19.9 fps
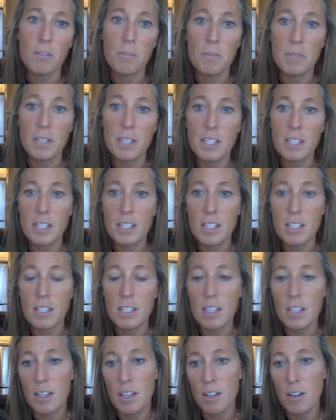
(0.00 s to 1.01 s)
meniscus
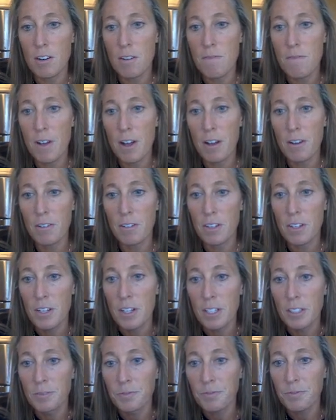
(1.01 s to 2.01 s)
that are found
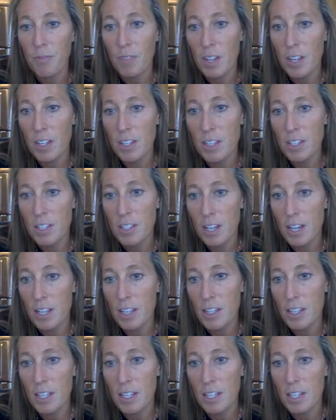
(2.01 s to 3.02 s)
inside
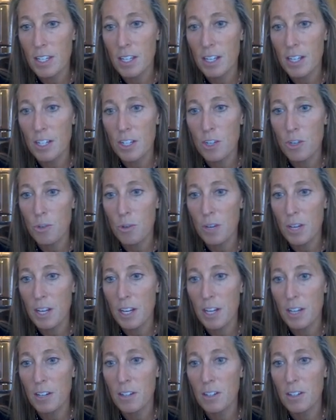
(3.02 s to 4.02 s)
the joint
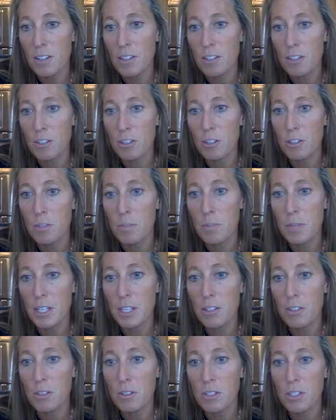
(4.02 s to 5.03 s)
here. This is the
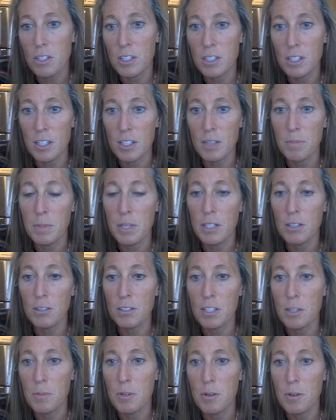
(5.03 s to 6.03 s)
medial, sits on the medial
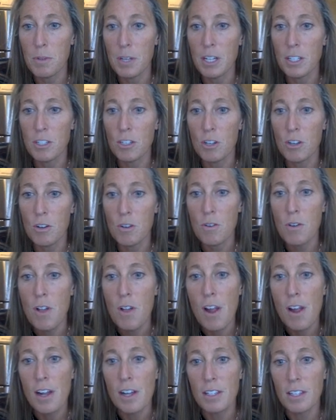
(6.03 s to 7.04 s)
tibial plateau,
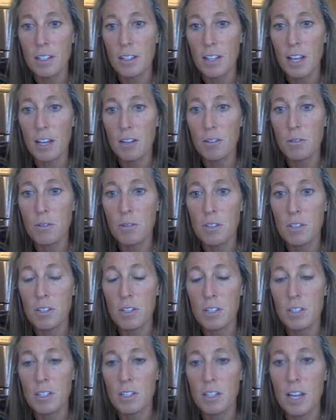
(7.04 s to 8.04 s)
and the lateral sits
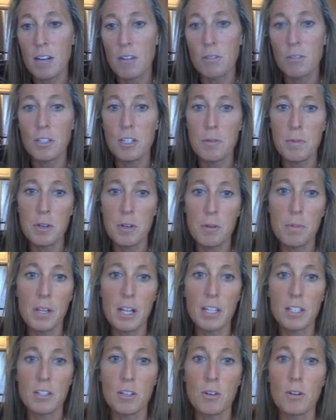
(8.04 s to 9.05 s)
on the lateral tibial
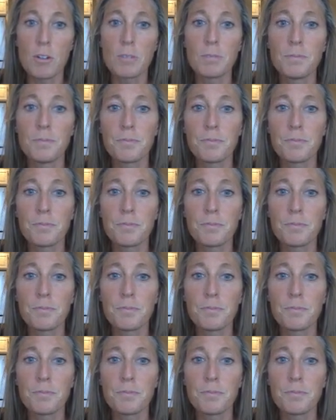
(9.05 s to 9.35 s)
plateau.